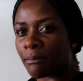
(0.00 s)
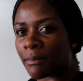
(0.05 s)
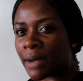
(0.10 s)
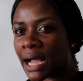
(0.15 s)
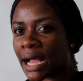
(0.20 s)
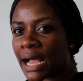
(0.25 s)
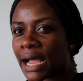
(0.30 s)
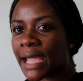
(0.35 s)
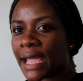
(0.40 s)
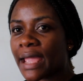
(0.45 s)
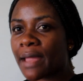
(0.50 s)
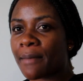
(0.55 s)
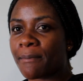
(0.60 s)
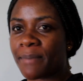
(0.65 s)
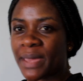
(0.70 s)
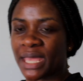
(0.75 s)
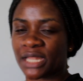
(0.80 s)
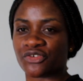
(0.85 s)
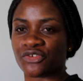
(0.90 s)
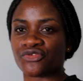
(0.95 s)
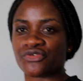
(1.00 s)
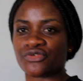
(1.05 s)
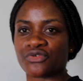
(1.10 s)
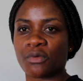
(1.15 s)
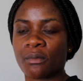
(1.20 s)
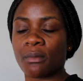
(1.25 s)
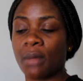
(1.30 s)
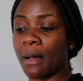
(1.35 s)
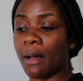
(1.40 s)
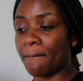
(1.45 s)
my
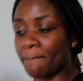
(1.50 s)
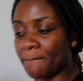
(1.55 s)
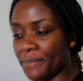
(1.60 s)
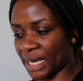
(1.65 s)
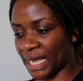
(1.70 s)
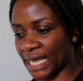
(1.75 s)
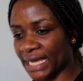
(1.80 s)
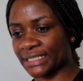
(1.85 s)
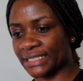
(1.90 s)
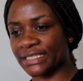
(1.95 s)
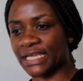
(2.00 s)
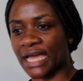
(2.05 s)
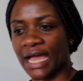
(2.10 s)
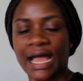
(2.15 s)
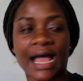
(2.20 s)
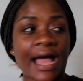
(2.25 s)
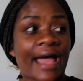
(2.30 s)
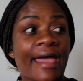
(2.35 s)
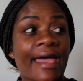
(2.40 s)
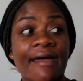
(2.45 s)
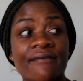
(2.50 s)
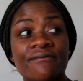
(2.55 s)
bedroom, but I